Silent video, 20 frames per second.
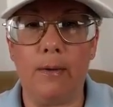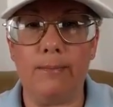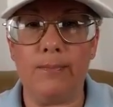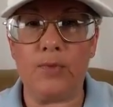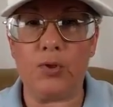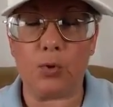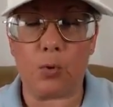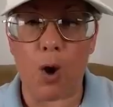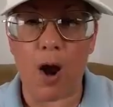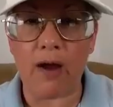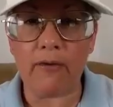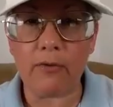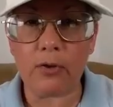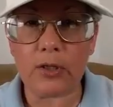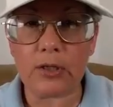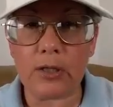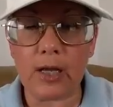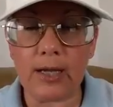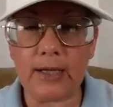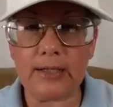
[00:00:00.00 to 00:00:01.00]

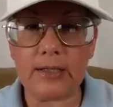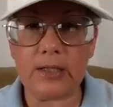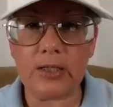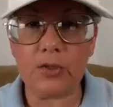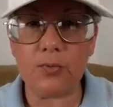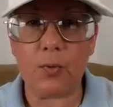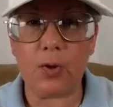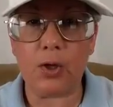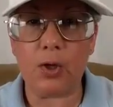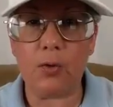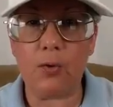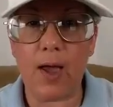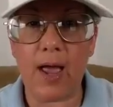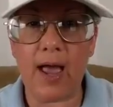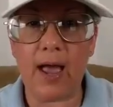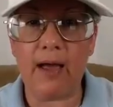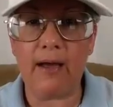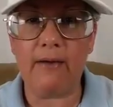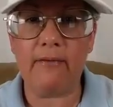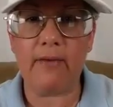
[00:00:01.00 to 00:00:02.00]
driver's license when you
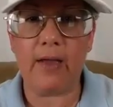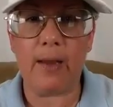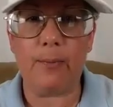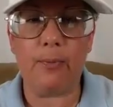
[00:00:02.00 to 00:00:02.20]
have a